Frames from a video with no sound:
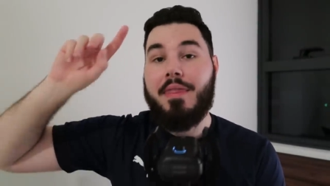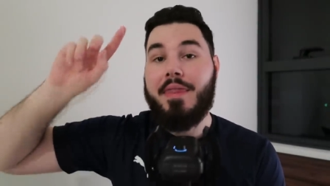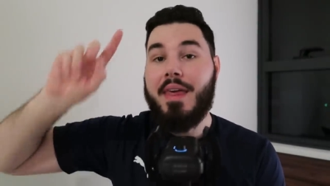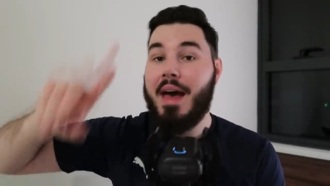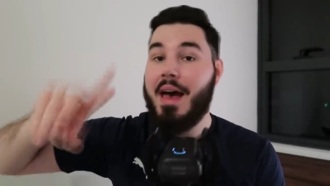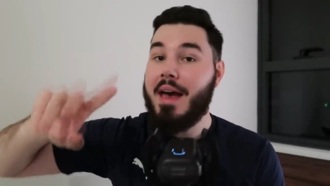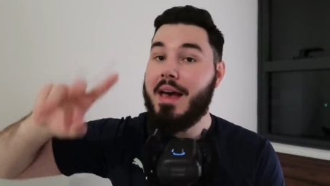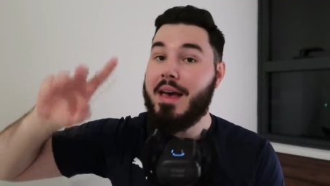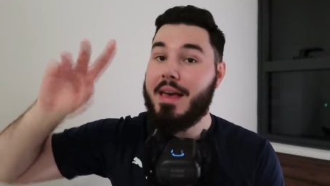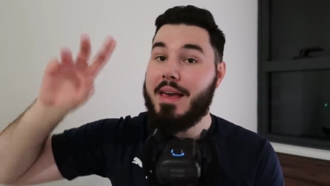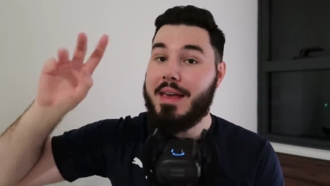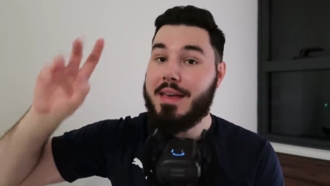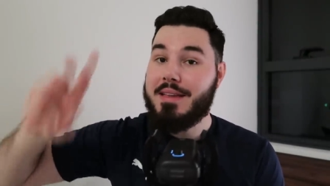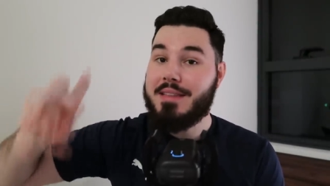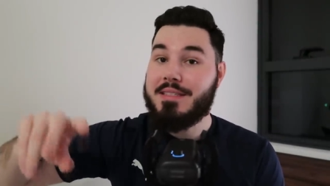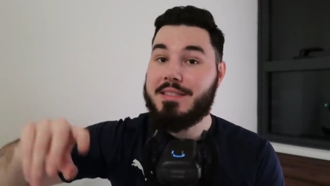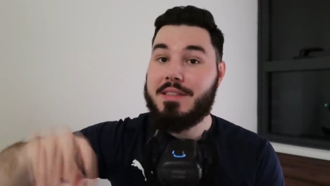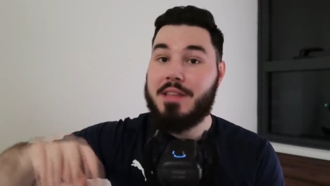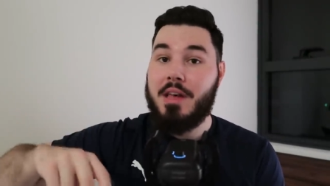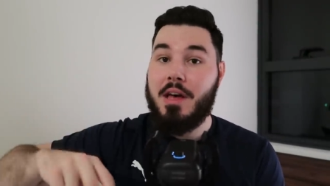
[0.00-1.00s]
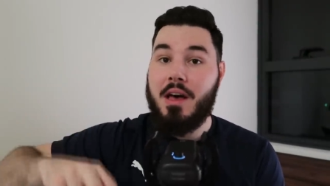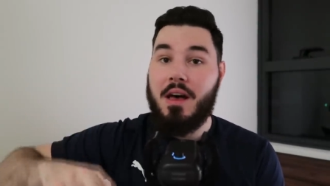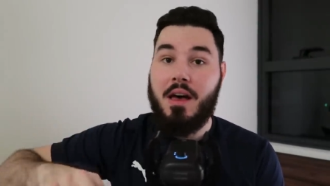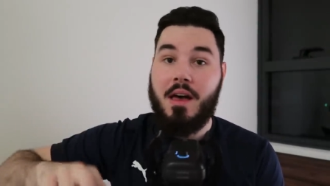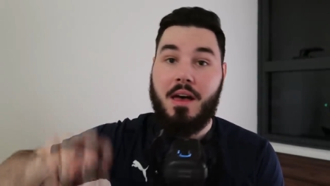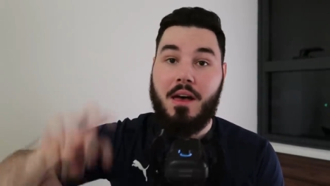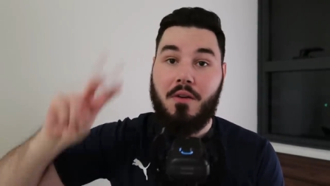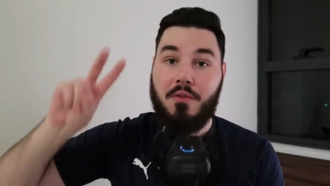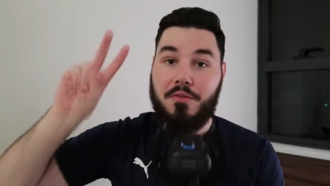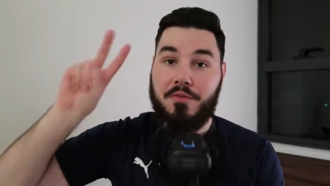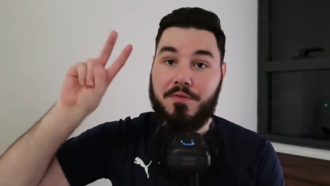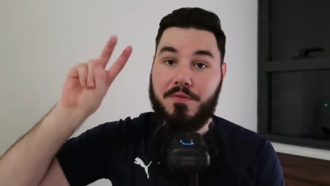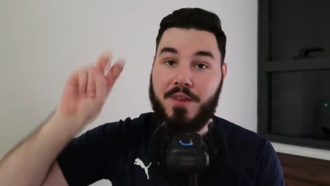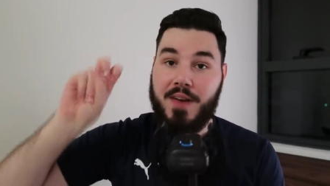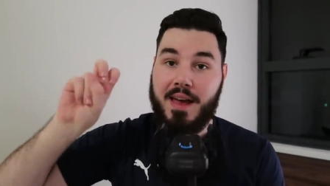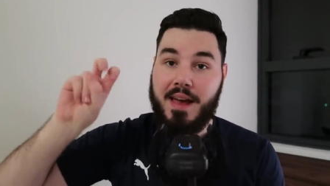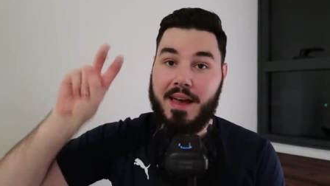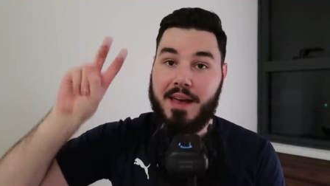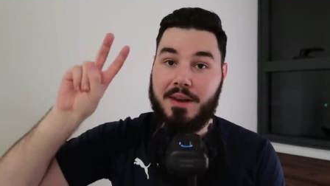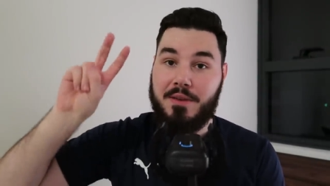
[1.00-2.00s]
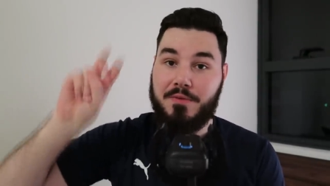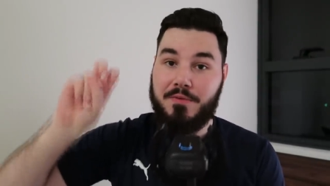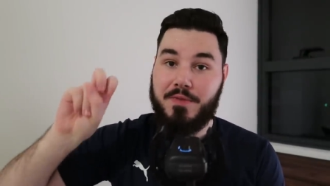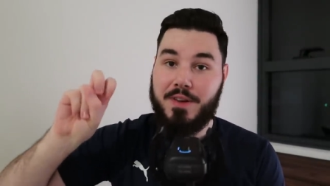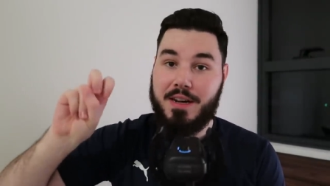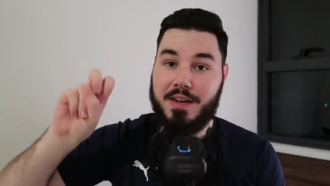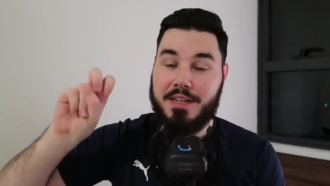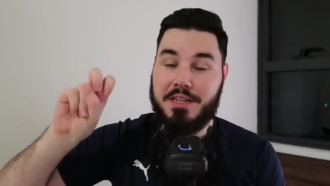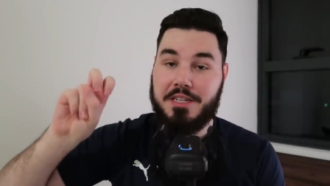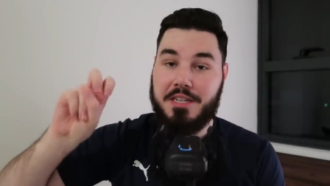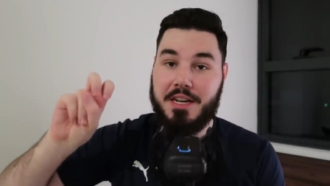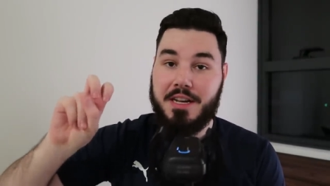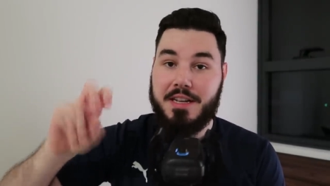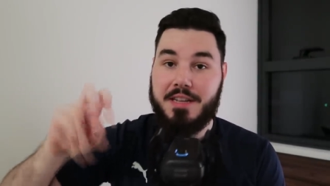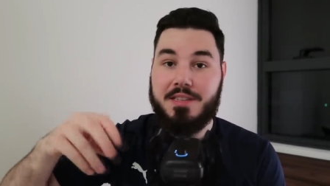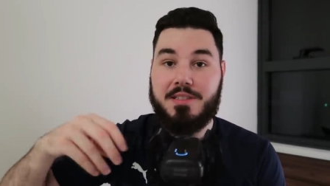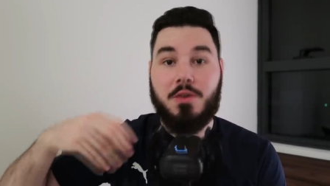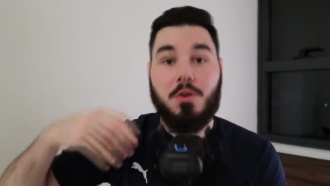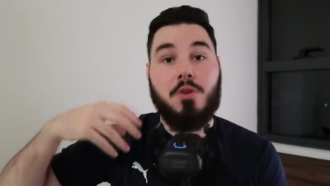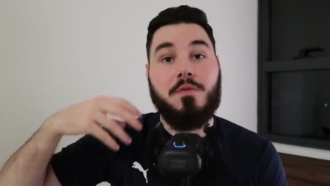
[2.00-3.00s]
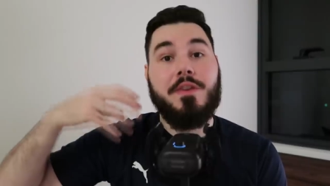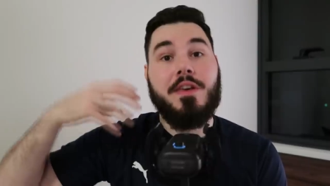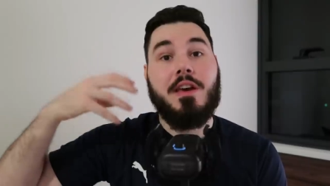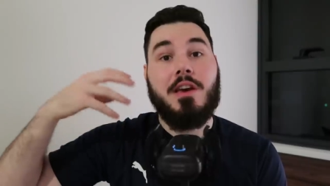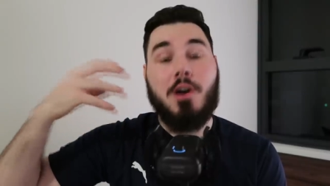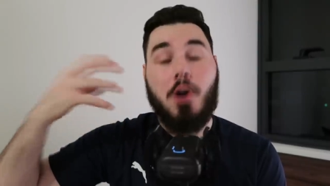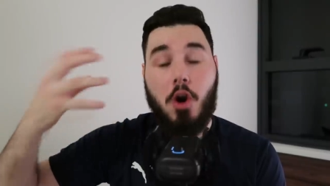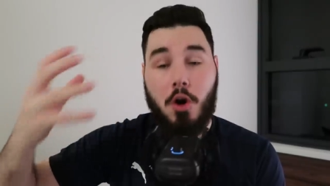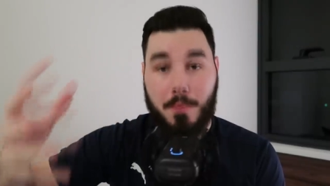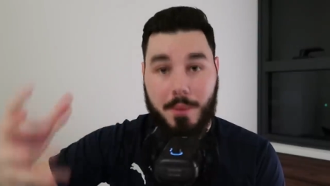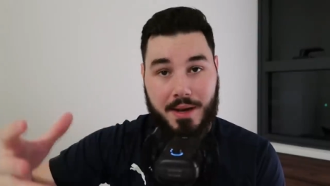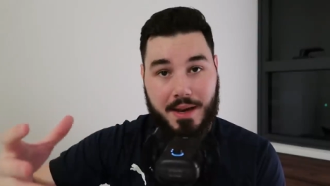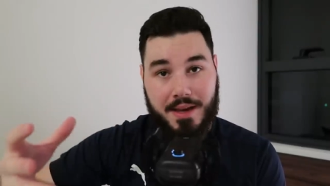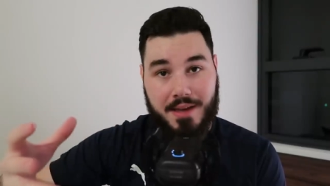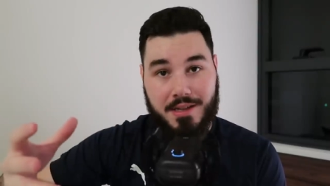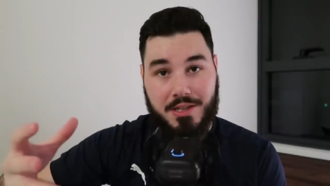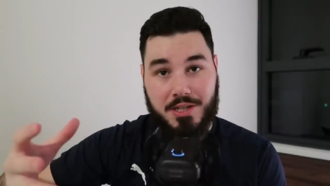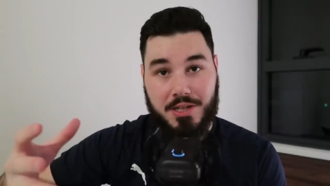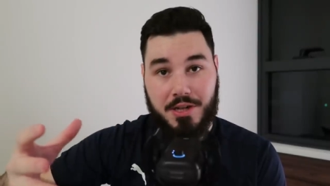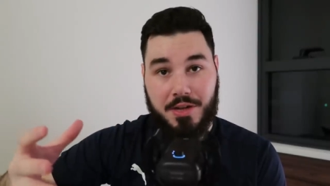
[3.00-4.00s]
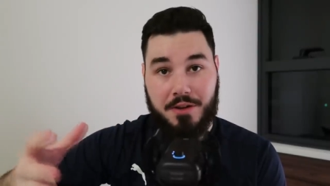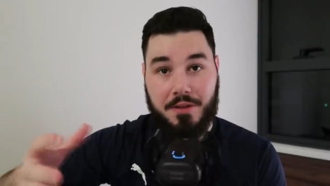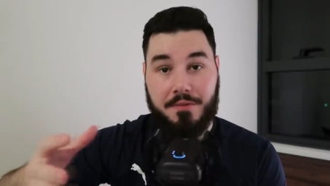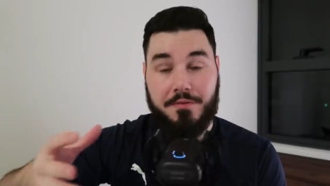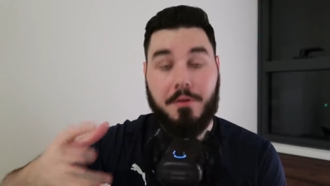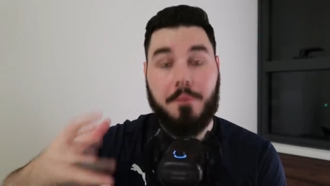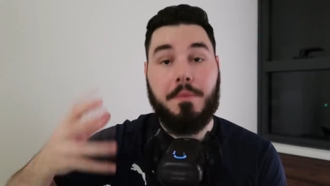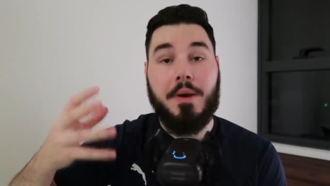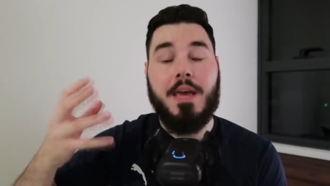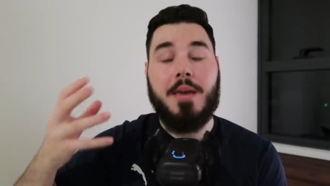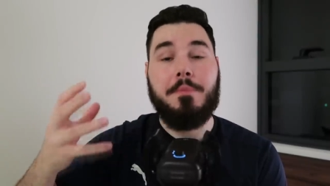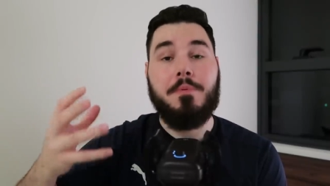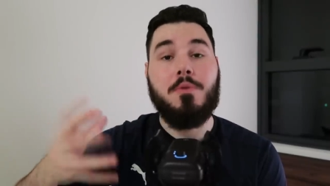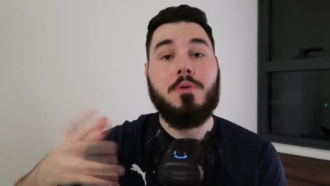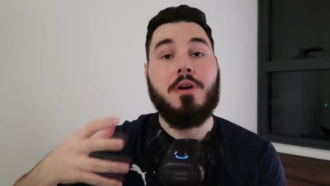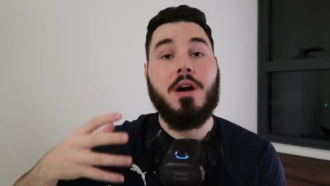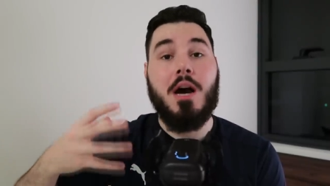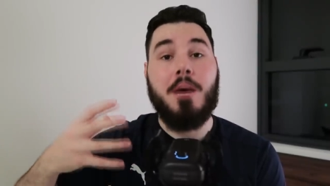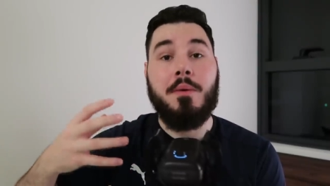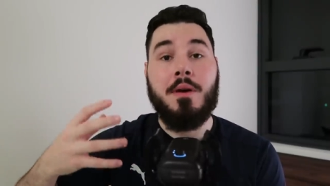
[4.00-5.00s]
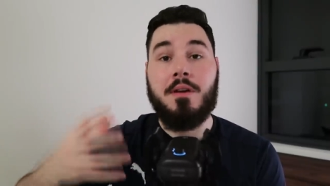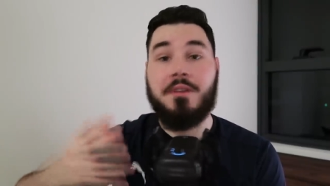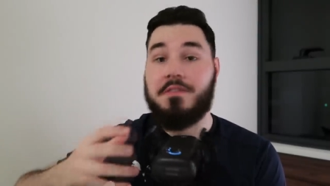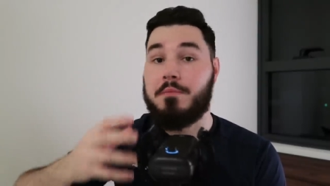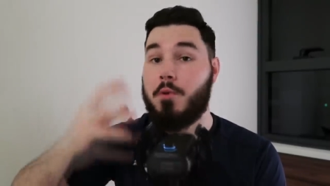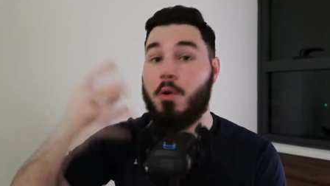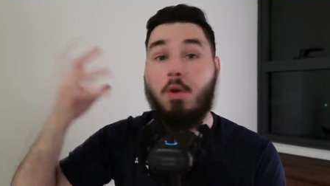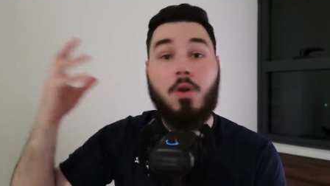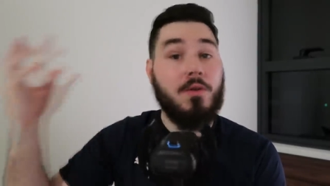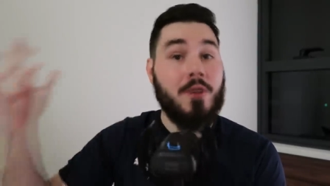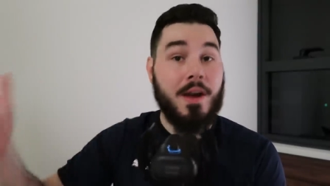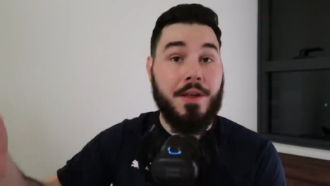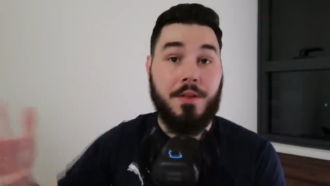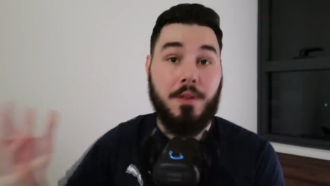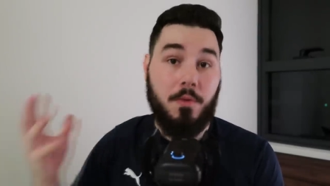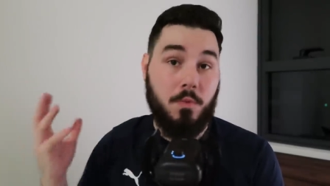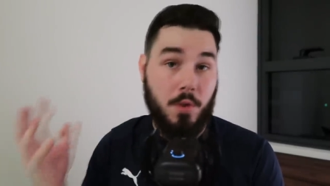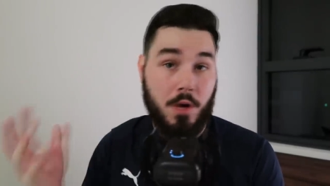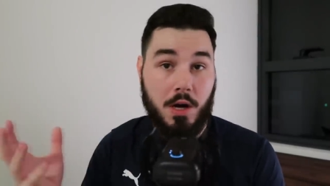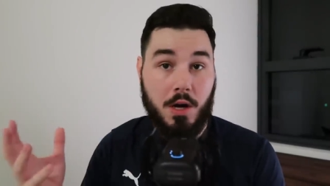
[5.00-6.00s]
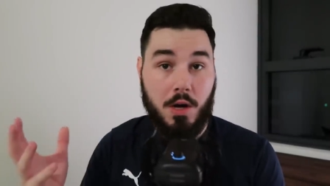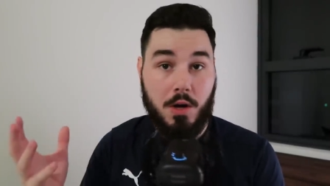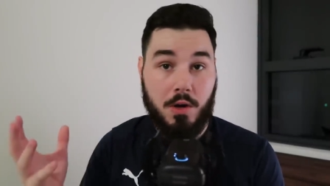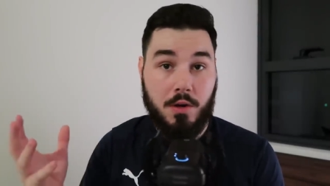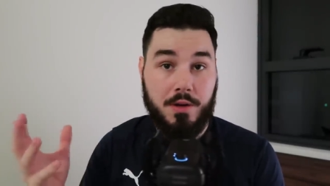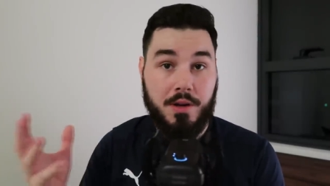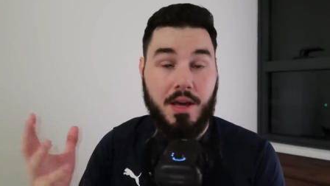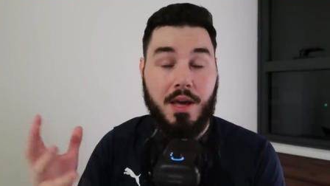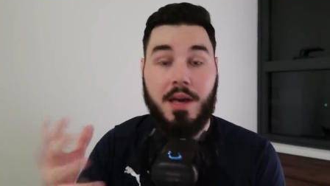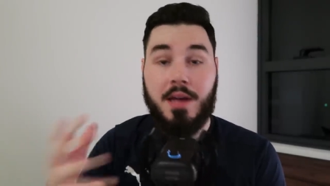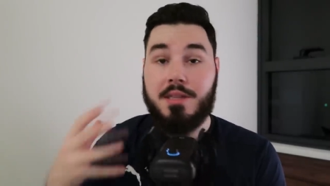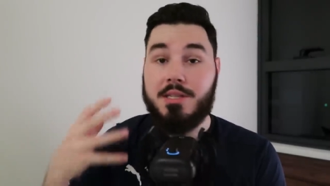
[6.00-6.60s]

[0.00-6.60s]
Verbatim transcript: that is the fan villages or the accommodation for people coming from all around the world